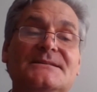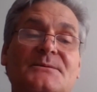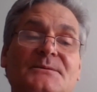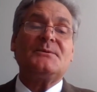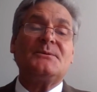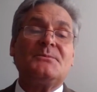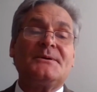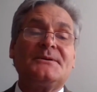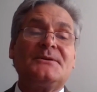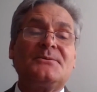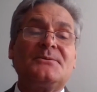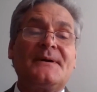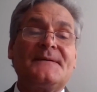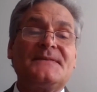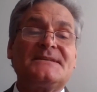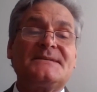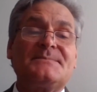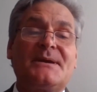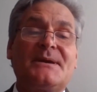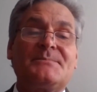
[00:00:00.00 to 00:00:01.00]
So we wanted to write
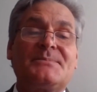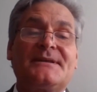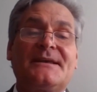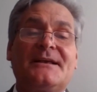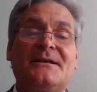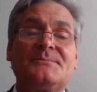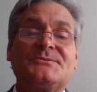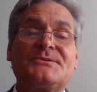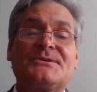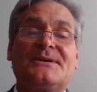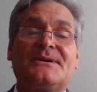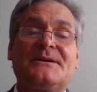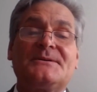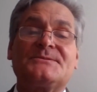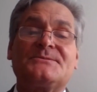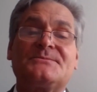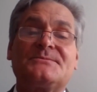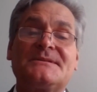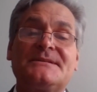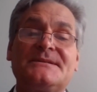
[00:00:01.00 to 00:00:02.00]
this paper to help share how
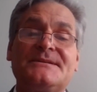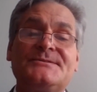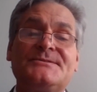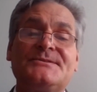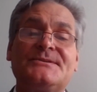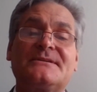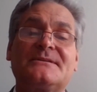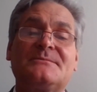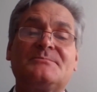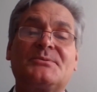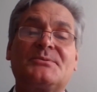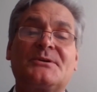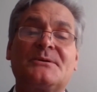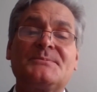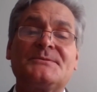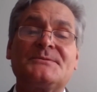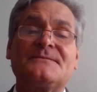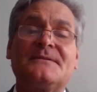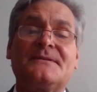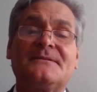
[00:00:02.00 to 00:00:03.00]
strategic and
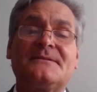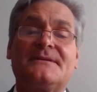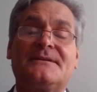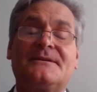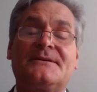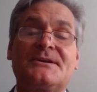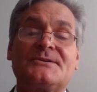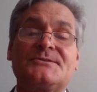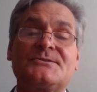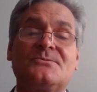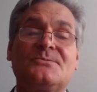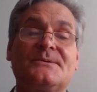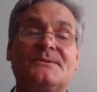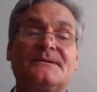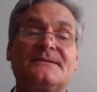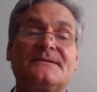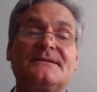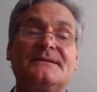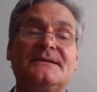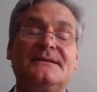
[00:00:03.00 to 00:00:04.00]
purposeful international
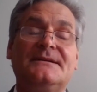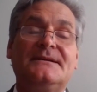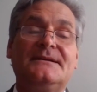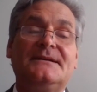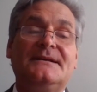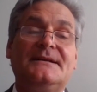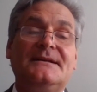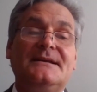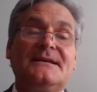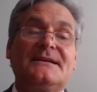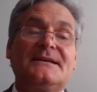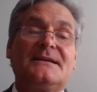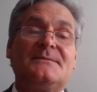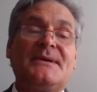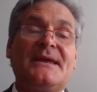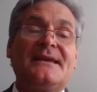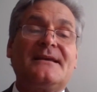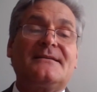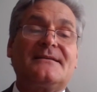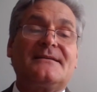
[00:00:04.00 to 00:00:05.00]
work can
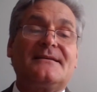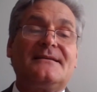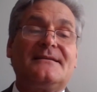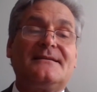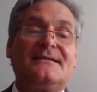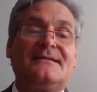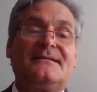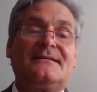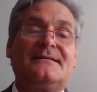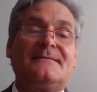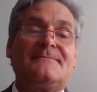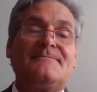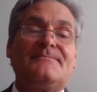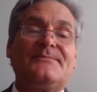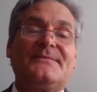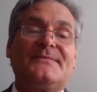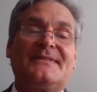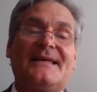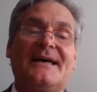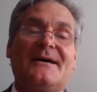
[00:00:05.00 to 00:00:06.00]
make
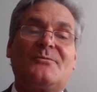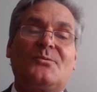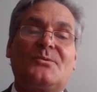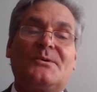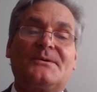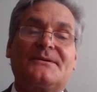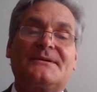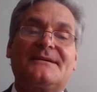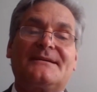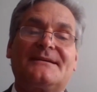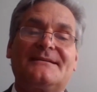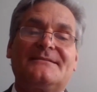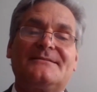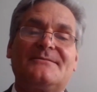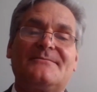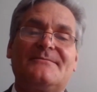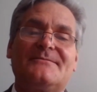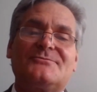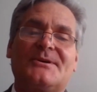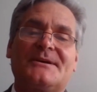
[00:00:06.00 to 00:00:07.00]
that work
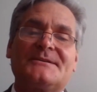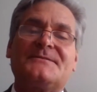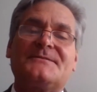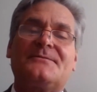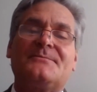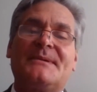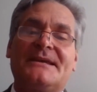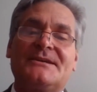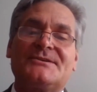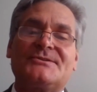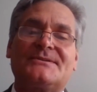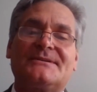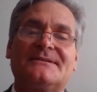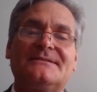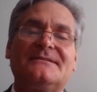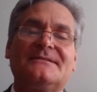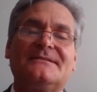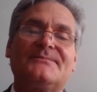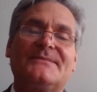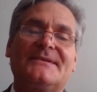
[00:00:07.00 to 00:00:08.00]

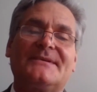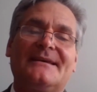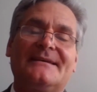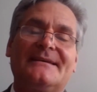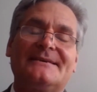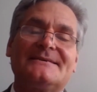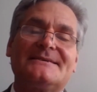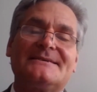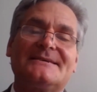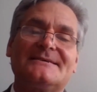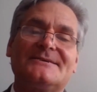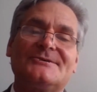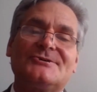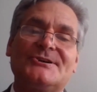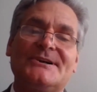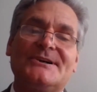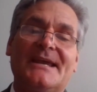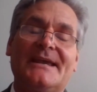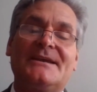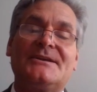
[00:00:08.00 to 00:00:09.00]
transformational and
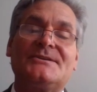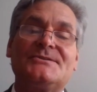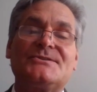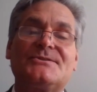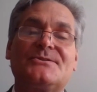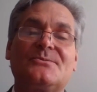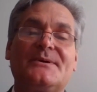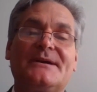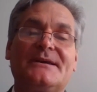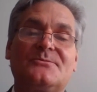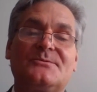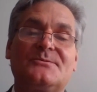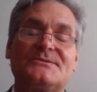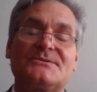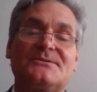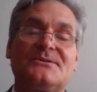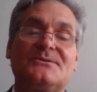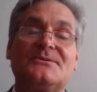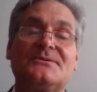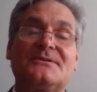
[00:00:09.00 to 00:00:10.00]
change the way in
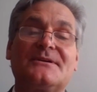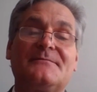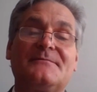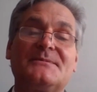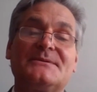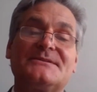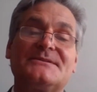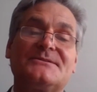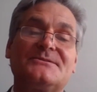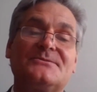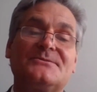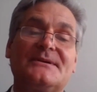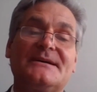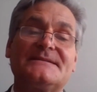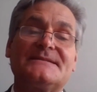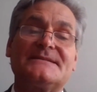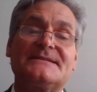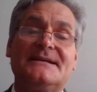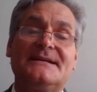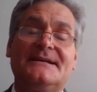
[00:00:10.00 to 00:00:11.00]
which local governments
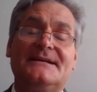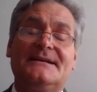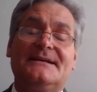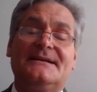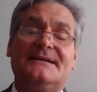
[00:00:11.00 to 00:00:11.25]
address